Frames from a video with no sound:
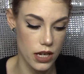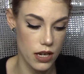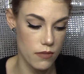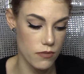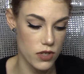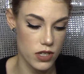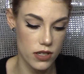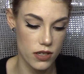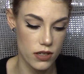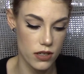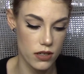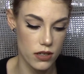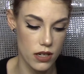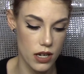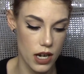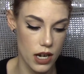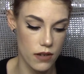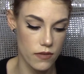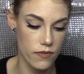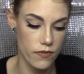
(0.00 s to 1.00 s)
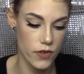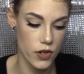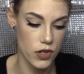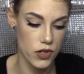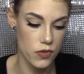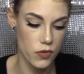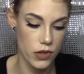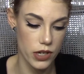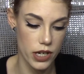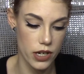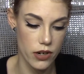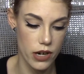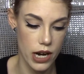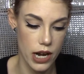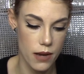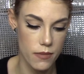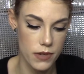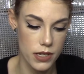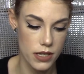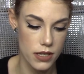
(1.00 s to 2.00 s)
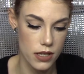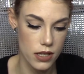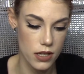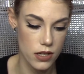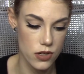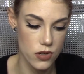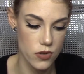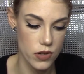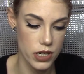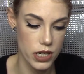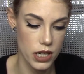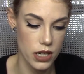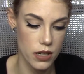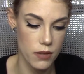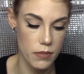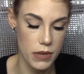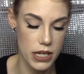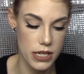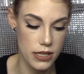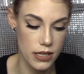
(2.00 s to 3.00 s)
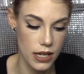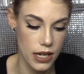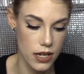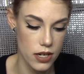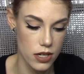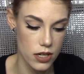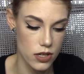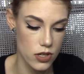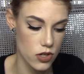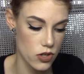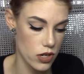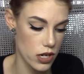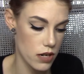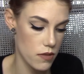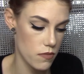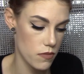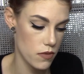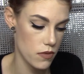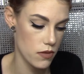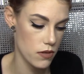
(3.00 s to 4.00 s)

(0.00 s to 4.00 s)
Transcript: I'm just gonna, first one I grabbed is the Jordana Best Lash Extreme.